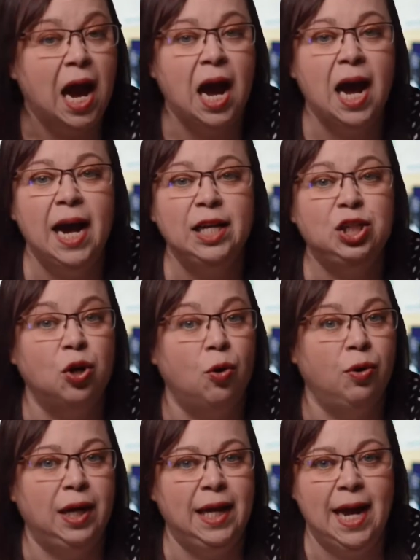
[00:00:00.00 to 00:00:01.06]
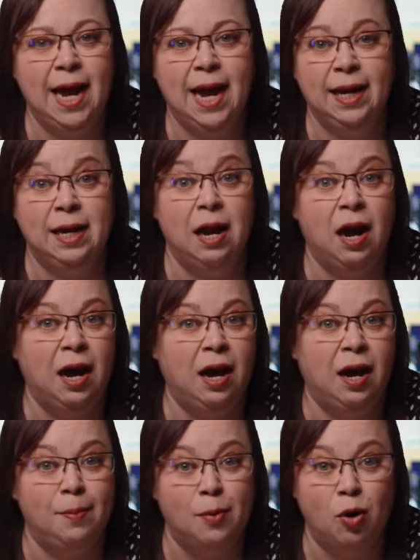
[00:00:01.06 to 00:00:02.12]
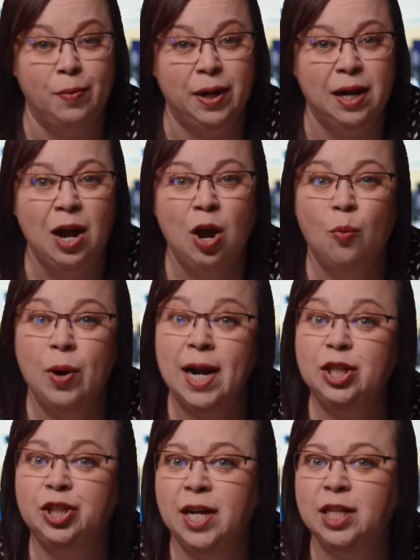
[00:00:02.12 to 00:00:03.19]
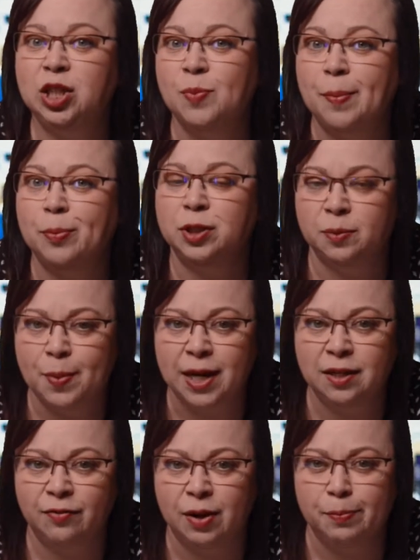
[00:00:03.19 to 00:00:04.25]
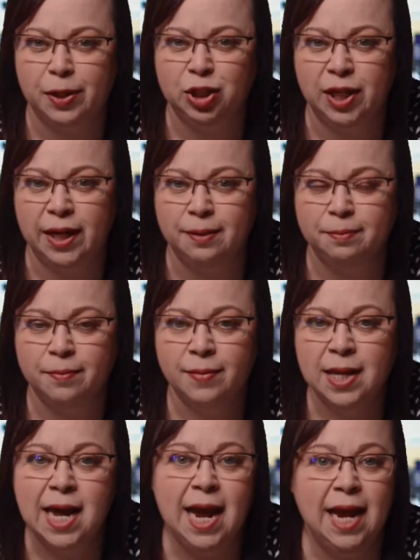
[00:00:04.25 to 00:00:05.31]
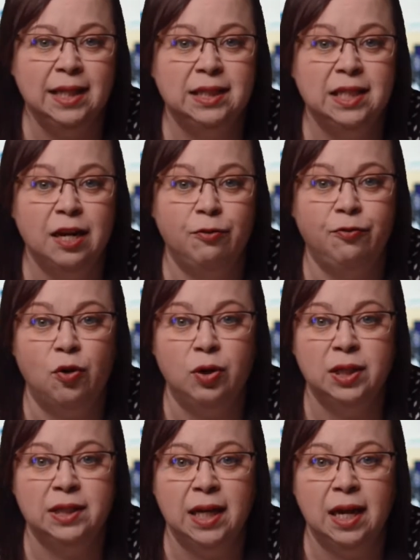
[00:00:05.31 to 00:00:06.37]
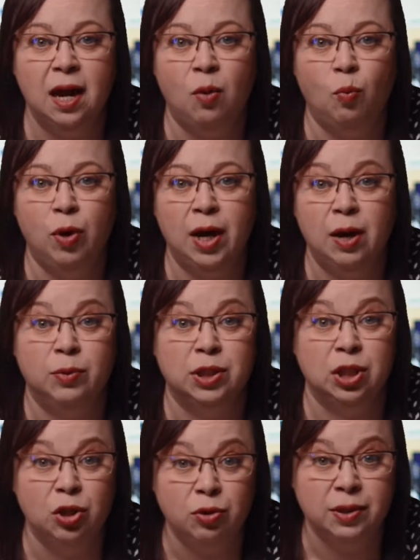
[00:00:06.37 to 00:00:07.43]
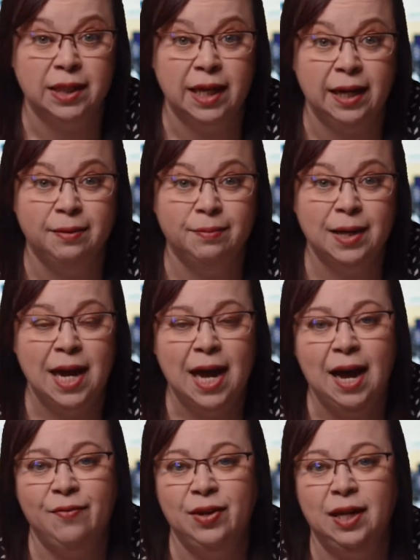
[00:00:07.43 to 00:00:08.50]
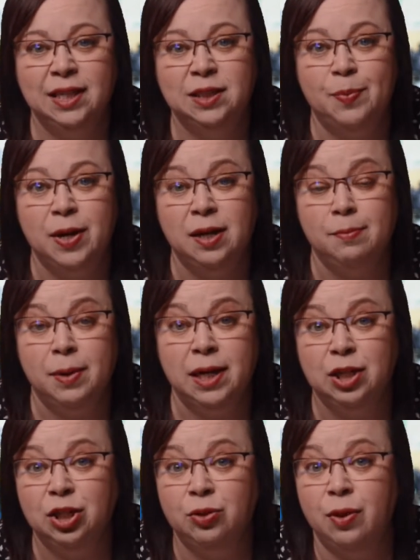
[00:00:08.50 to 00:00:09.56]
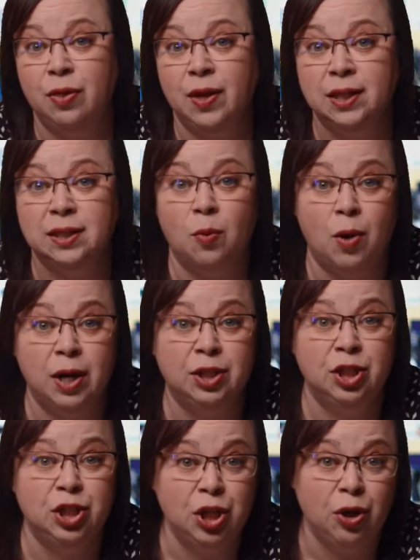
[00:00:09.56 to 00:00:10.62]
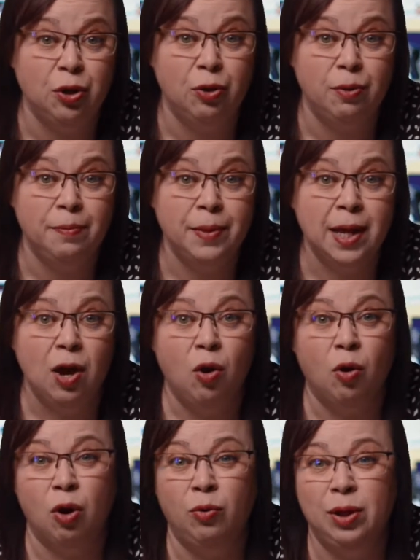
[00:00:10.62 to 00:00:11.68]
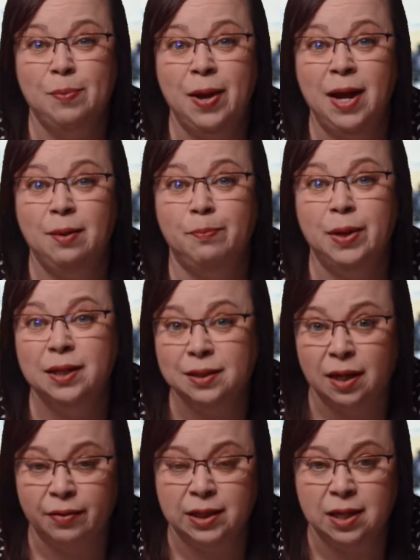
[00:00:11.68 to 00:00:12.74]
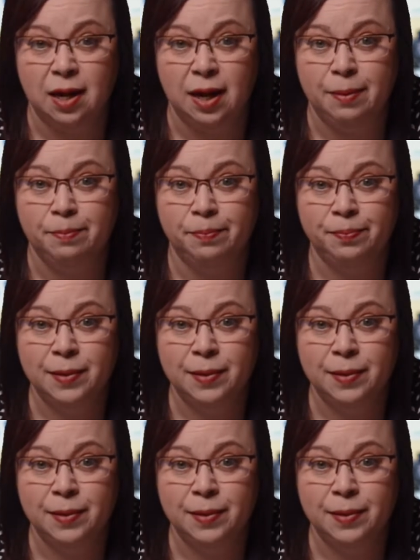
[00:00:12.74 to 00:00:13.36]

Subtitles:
I totally had an aha moment when I changed my perspective on budgeting. Instead of focusing on what I was losing, having less spending money to do the things I wanted to do, or only paying bills all the time,